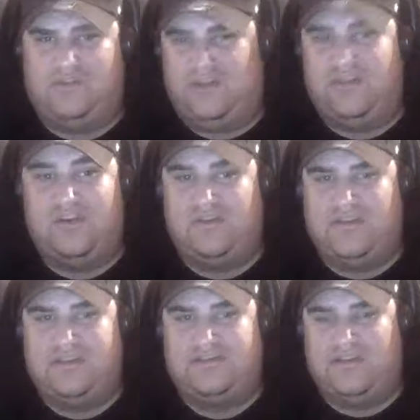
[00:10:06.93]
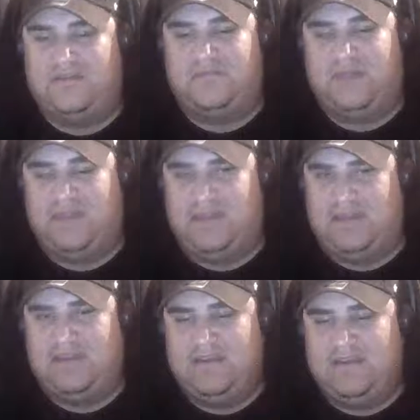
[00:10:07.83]
You know he's going to be
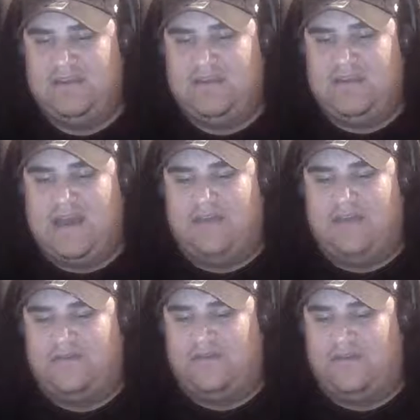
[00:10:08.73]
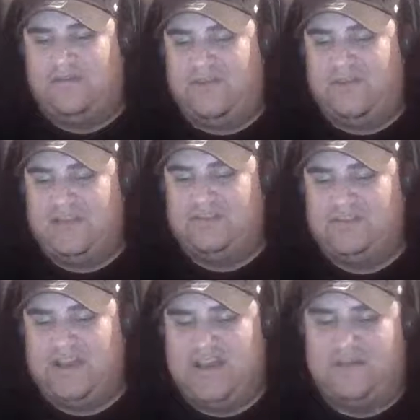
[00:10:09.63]
out for revenge
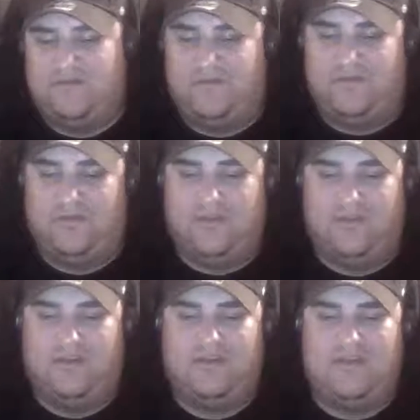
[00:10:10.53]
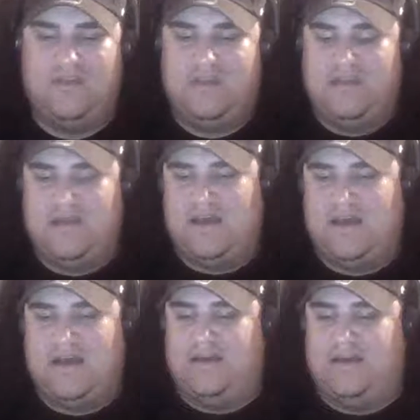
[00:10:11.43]
and out for
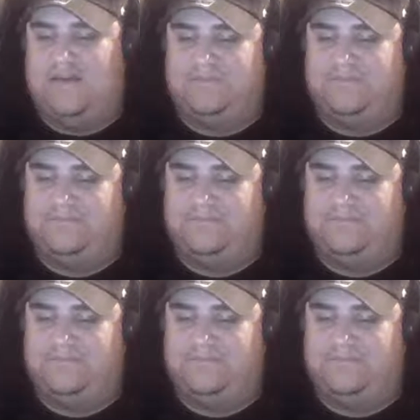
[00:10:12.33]
um,